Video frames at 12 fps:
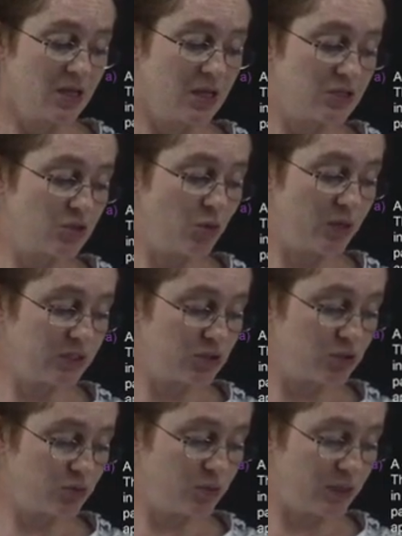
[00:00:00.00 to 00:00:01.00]
is going
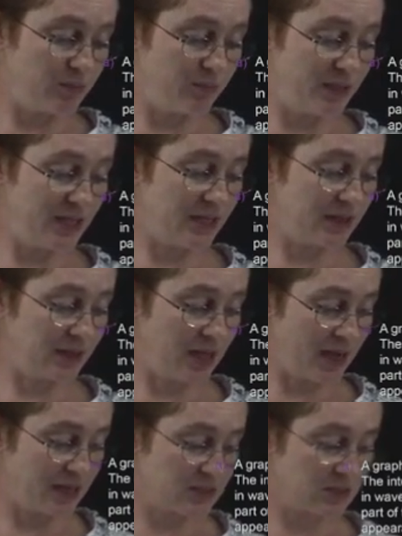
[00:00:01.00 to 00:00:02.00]
to emit light.